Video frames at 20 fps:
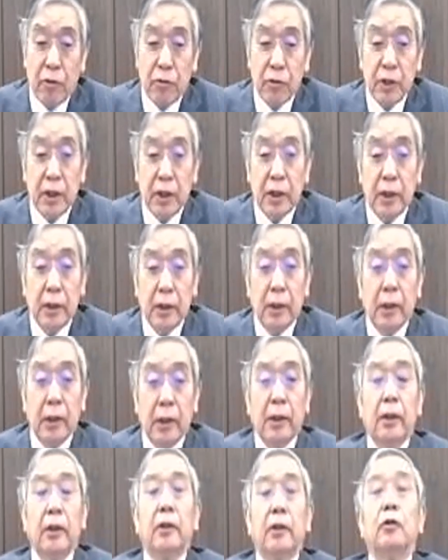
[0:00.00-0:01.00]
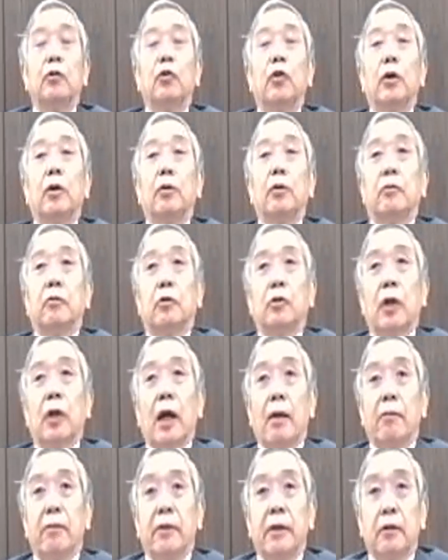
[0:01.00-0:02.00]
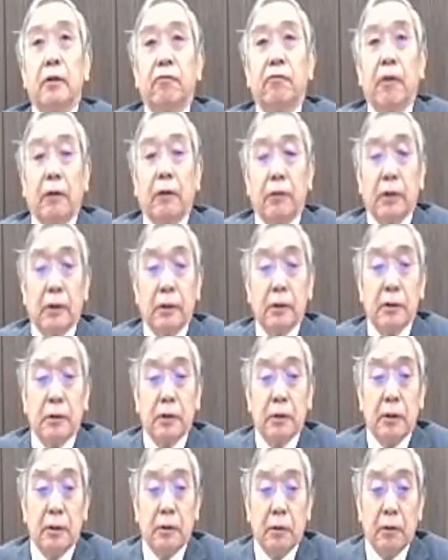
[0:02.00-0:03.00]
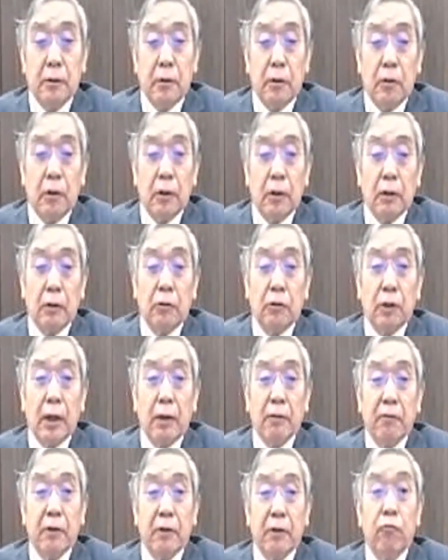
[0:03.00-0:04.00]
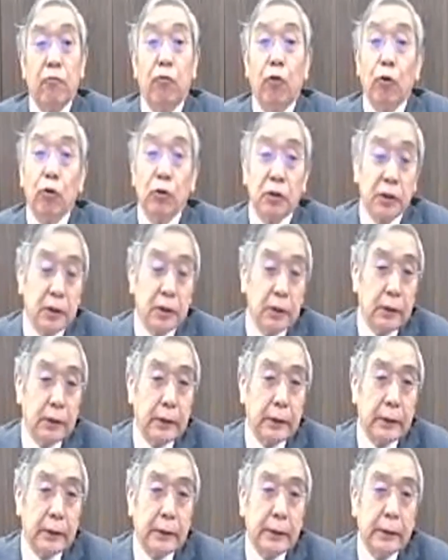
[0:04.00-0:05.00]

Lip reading: three driving factors or driving forces.